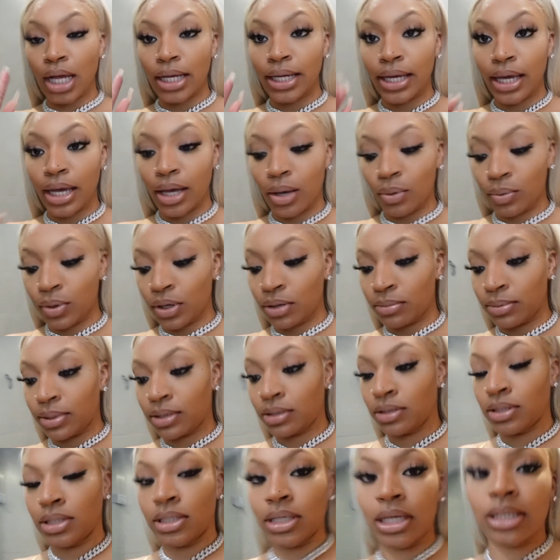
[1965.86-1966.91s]
yeah, we're
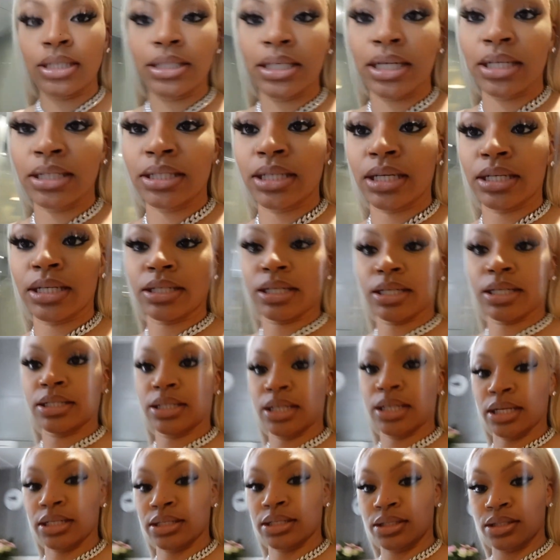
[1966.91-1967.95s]
going to be
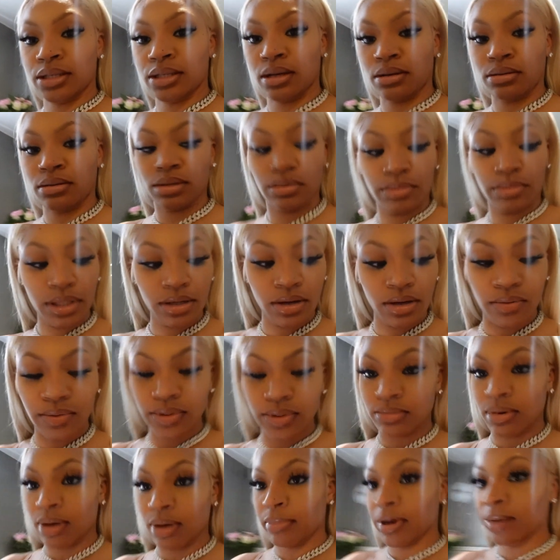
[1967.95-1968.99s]
done. So, let me go over
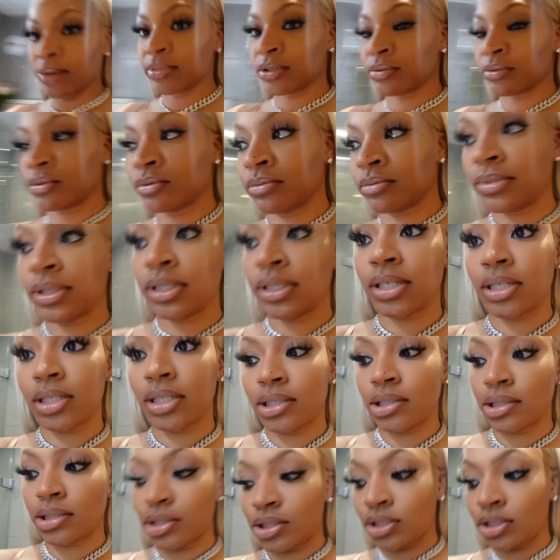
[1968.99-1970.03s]
to my mama's room
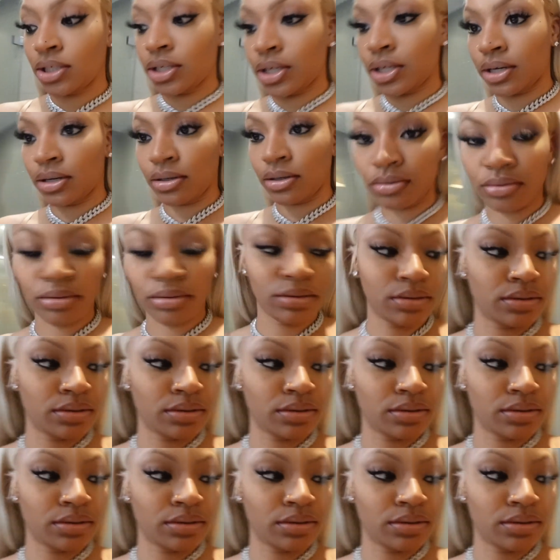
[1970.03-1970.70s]
because, chill.